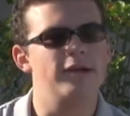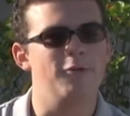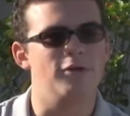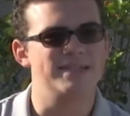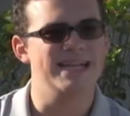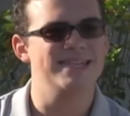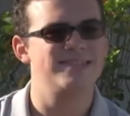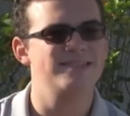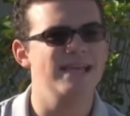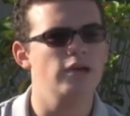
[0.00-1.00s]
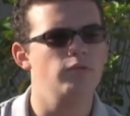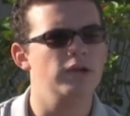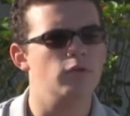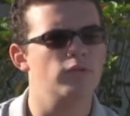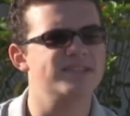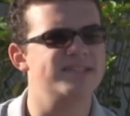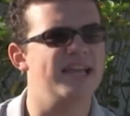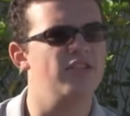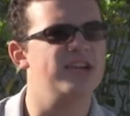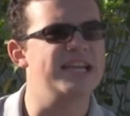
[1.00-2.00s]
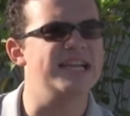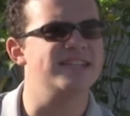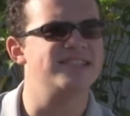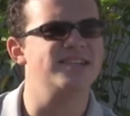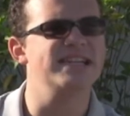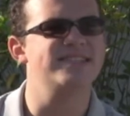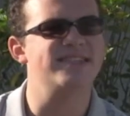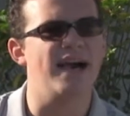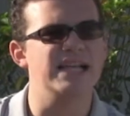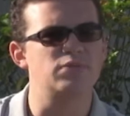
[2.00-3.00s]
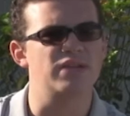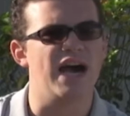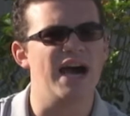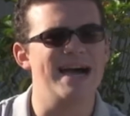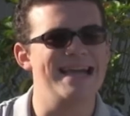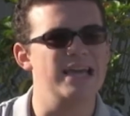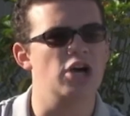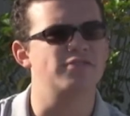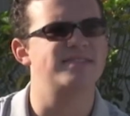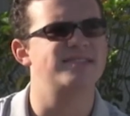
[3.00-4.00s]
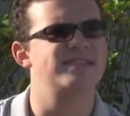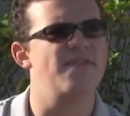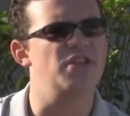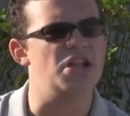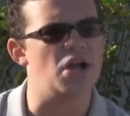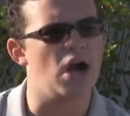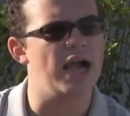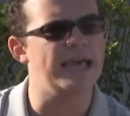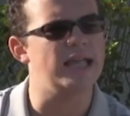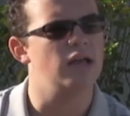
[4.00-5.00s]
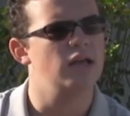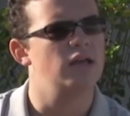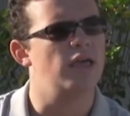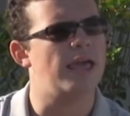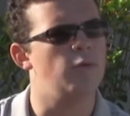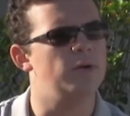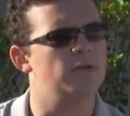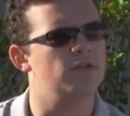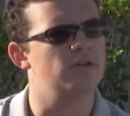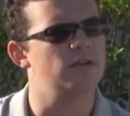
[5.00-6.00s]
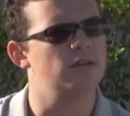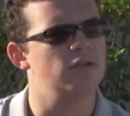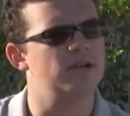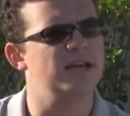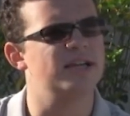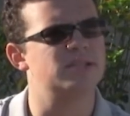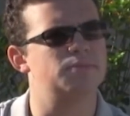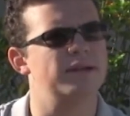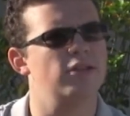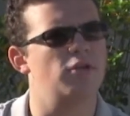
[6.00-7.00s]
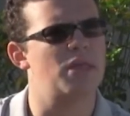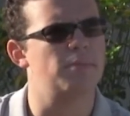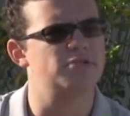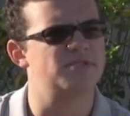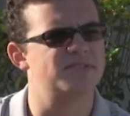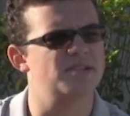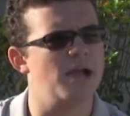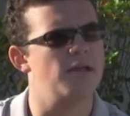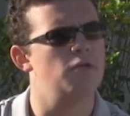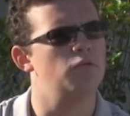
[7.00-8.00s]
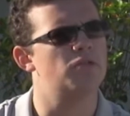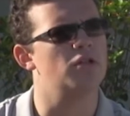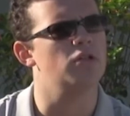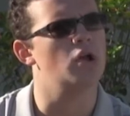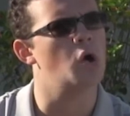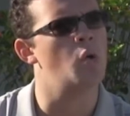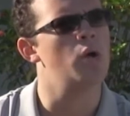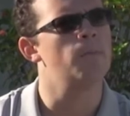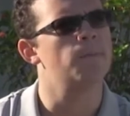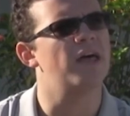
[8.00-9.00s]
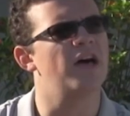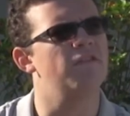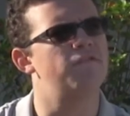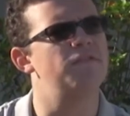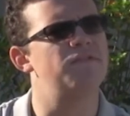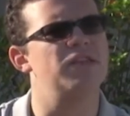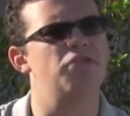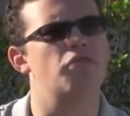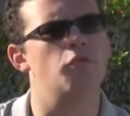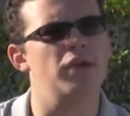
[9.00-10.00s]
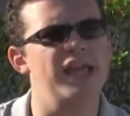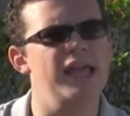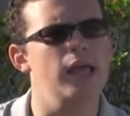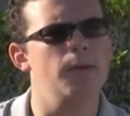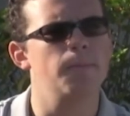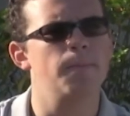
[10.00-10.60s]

morning, Wildcats. Today we are once again looking at sunny skies with a high of 79, and we are looking at some pretty low temperatures tonight with a low of 53.